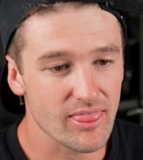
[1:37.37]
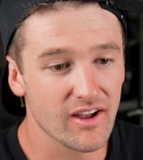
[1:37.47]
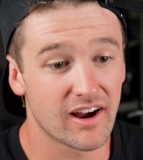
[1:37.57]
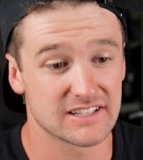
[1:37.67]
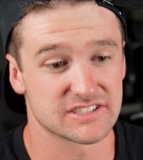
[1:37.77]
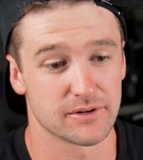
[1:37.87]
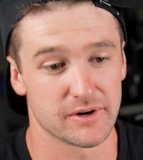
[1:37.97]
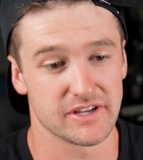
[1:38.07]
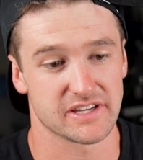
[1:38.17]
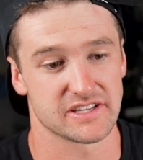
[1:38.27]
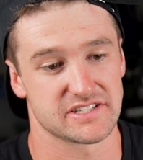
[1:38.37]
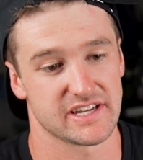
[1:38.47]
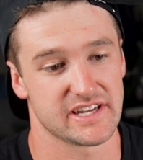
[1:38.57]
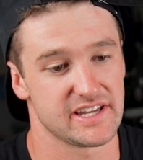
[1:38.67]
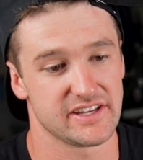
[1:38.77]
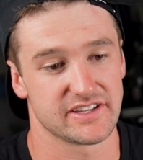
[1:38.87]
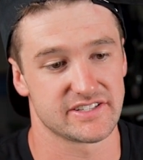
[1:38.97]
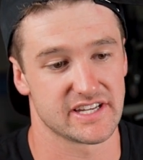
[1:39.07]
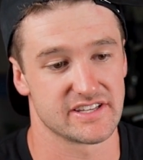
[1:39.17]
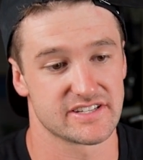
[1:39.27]
Alright, so what you can see here, you can
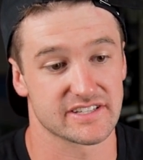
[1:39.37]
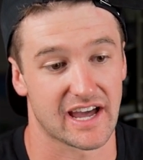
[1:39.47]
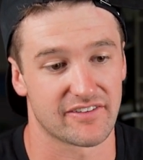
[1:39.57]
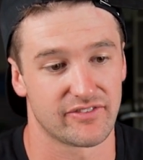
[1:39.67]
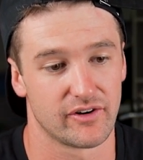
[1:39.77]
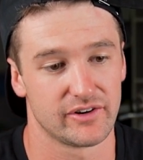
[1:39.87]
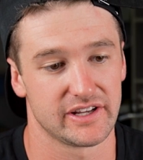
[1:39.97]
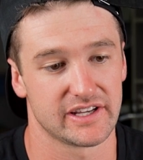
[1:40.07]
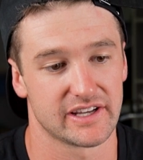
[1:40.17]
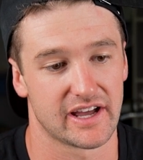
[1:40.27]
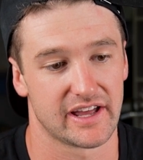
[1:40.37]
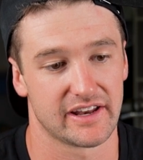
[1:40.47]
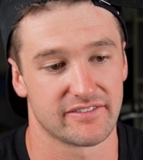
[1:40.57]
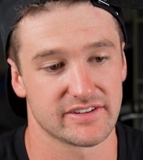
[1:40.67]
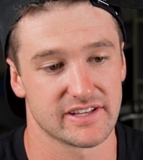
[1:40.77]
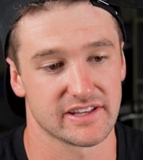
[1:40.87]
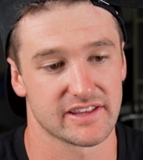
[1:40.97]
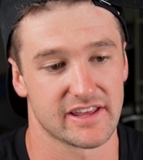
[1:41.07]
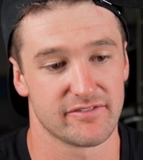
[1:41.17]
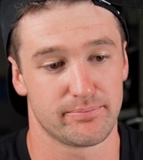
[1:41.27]
see the scaffolding and everything
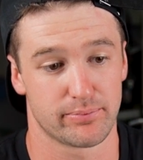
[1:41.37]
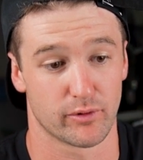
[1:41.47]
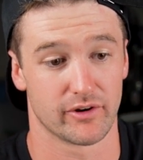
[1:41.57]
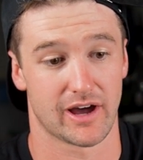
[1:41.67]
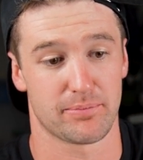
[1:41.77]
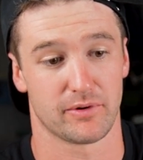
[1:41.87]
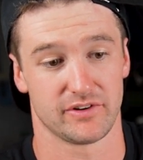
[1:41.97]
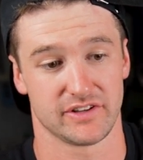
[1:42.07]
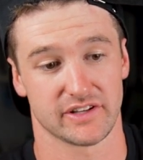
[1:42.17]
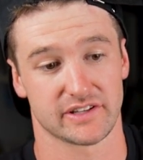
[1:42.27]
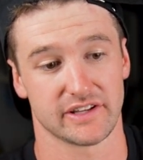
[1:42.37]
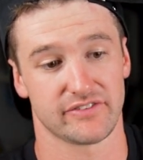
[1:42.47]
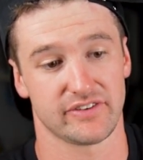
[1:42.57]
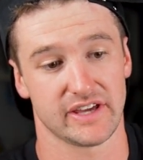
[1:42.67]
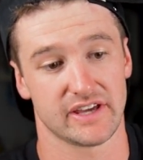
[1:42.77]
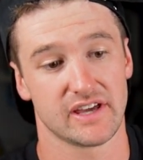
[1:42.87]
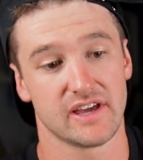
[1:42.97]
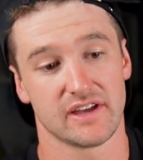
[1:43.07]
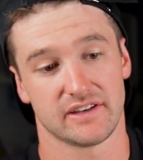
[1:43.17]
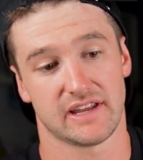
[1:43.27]
that they've brought up onto the cliff here.
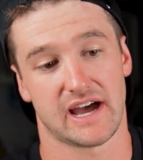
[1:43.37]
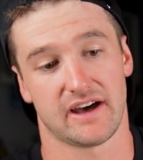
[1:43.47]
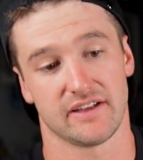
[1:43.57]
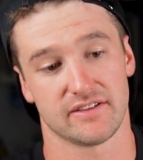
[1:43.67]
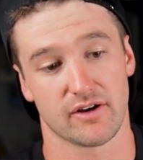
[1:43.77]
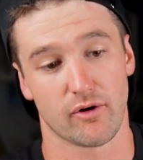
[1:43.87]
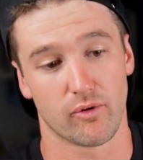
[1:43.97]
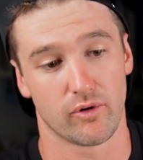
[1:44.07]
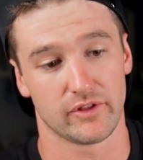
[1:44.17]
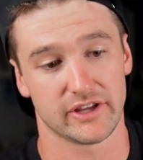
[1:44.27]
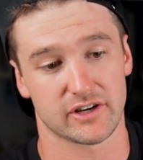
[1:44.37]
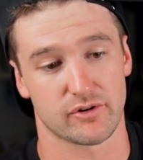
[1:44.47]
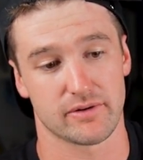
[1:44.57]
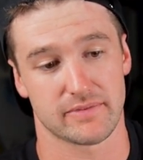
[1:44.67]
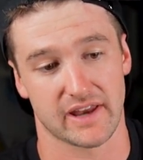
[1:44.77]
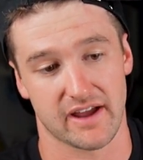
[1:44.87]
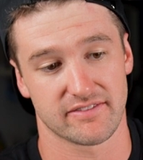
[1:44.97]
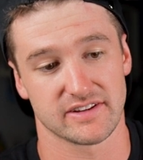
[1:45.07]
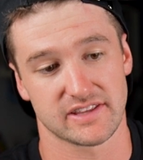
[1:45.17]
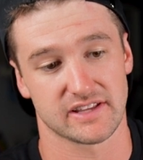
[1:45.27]
Now, all the equipment,
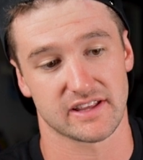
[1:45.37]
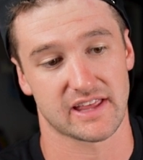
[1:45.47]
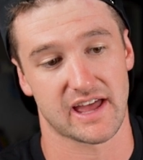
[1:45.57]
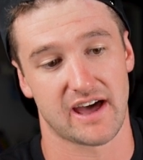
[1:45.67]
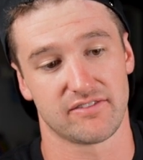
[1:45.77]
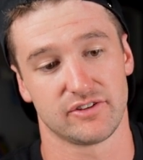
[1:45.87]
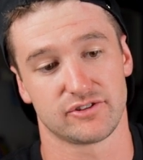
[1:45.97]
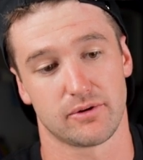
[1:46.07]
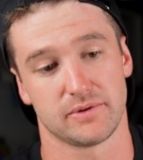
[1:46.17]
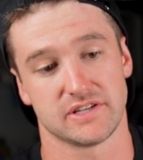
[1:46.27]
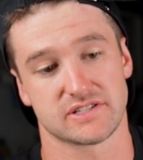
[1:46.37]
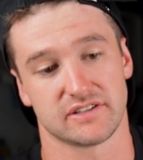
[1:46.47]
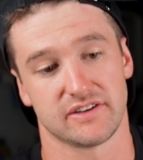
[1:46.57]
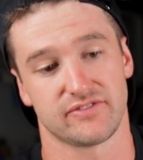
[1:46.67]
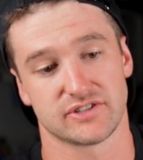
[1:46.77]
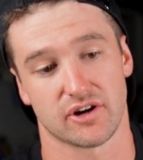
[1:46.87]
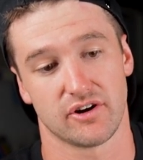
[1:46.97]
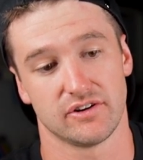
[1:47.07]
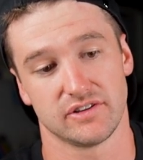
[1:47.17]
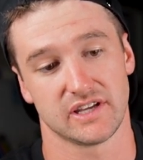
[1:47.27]
everything that they have on top of this cliff, it's
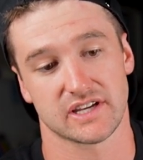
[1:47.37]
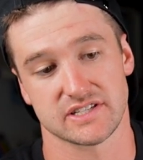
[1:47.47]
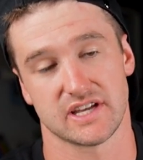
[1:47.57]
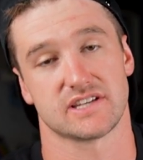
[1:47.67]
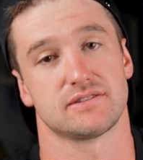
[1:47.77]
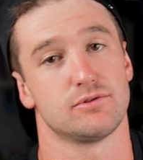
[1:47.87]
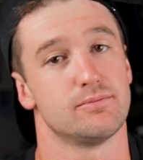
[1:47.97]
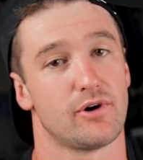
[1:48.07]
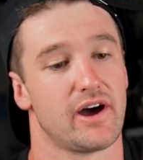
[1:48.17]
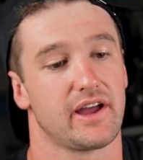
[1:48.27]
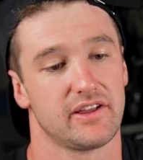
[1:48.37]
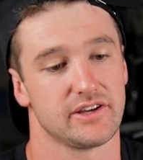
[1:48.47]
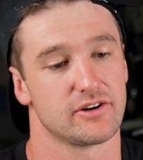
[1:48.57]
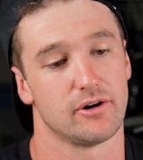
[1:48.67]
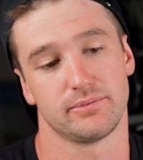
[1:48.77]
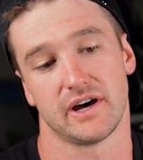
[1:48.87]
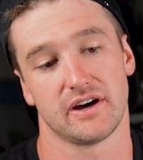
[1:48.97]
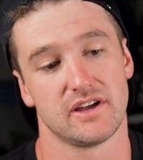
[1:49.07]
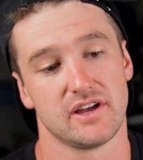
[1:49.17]
only accessible by helicopter.